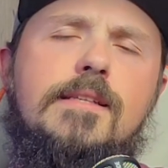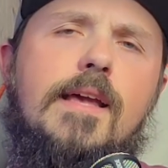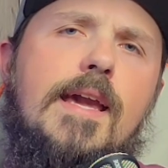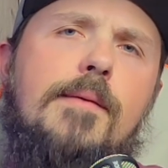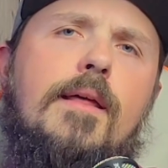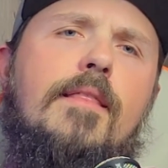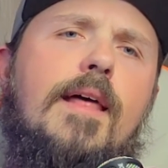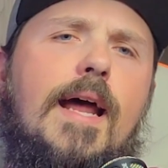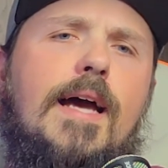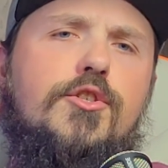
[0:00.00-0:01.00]
game
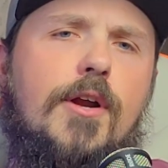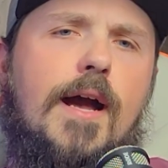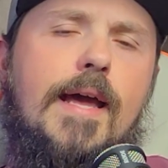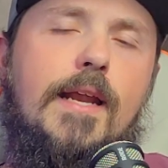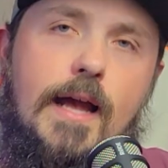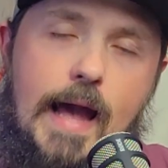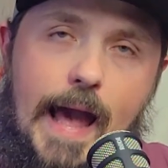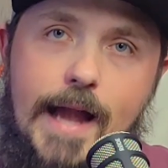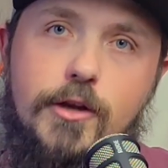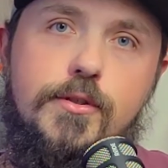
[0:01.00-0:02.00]
that I tried
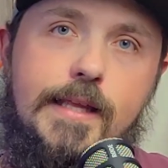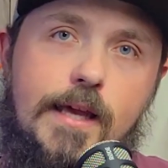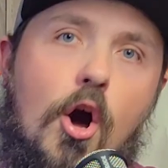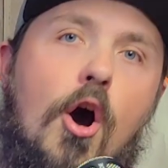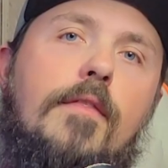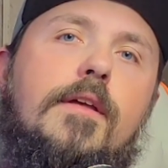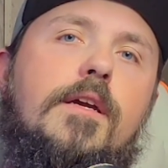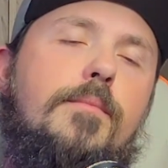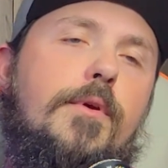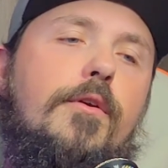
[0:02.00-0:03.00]
actually on the
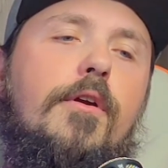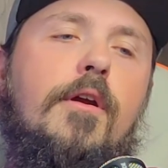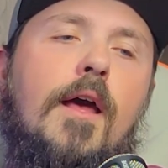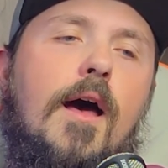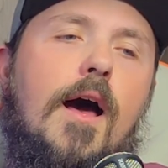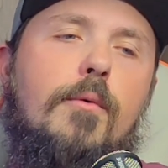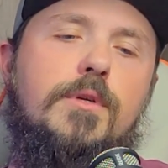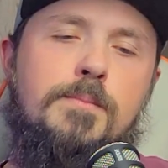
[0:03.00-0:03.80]
computer was